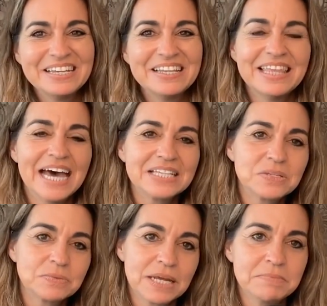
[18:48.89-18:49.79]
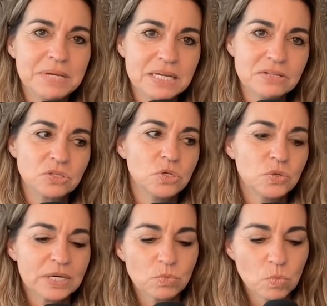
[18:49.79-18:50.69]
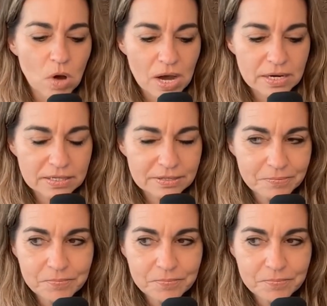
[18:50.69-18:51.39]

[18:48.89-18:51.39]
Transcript: That's what I mean. So you can walk.